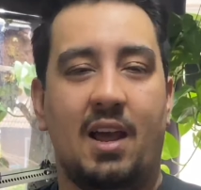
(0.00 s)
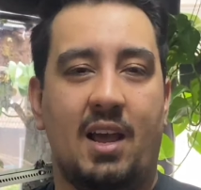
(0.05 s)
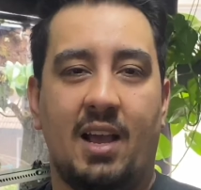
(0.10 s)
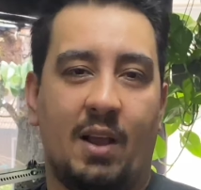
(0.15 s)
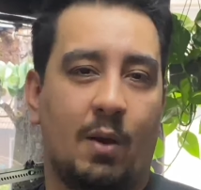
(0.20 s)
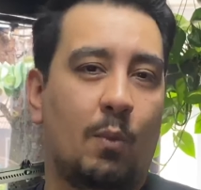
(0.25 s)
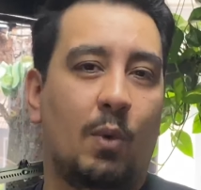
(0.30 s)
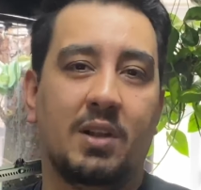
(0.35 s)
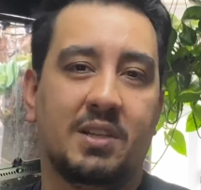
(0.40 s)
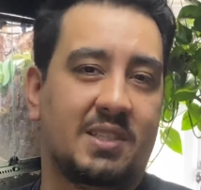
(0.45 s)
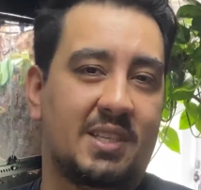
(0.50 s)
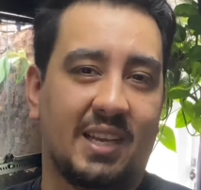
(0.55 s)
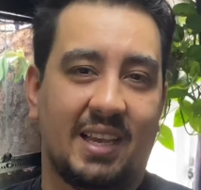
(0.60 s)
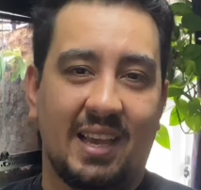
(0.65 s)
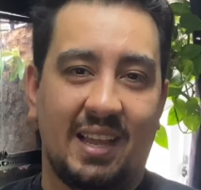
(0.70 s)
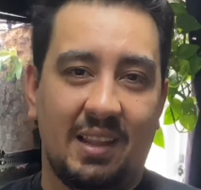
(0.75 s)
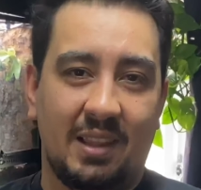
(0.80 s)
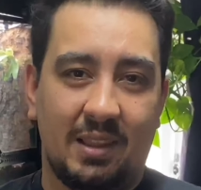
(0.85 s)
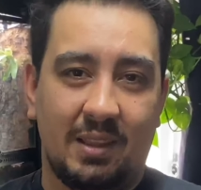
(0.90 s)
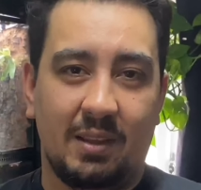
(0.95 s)
once
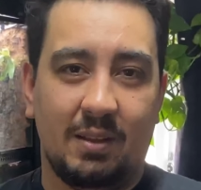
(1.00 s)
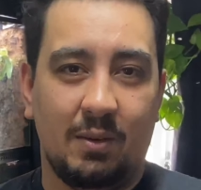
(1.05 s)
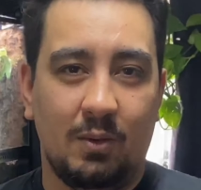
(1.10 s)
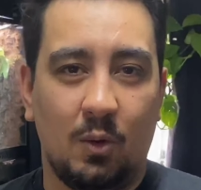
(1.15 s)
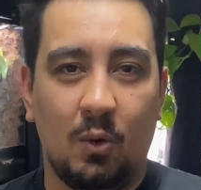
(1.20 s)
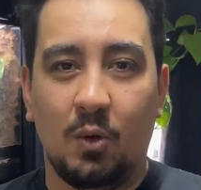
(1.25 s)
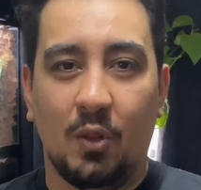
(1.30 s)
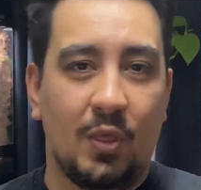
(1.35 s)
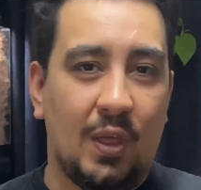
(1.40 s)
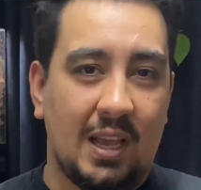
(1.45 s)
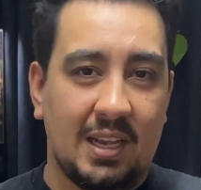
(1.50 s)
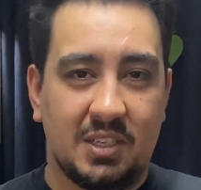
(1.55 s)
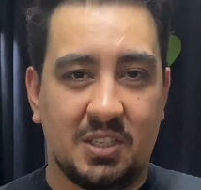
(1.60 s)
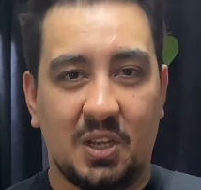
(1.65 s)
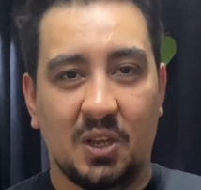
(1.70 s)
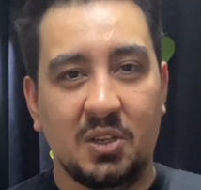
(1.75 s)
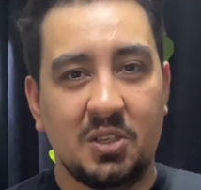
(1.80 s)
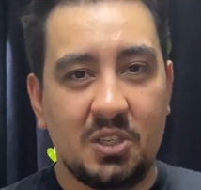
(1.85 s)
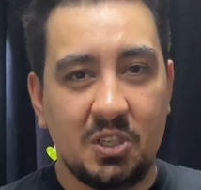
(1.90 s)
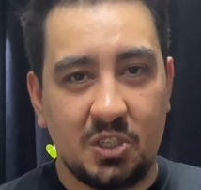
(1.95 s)
again, all thanks
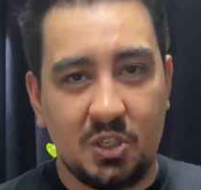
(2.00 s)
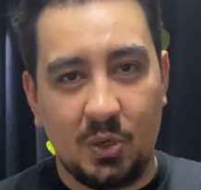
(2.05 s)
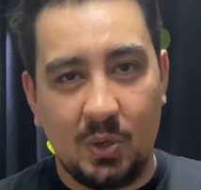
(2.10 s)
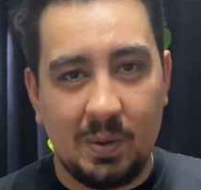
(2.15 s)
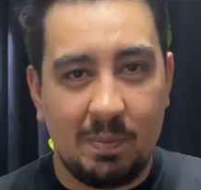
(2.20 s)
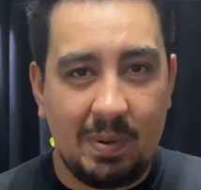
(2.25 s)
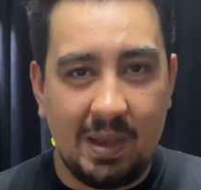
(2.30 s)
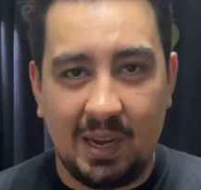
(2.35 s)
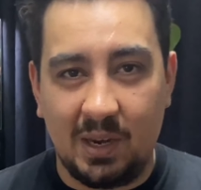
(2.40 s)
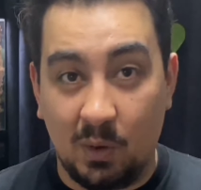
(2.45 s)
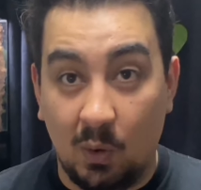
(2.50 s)
goes to Stuart Pain.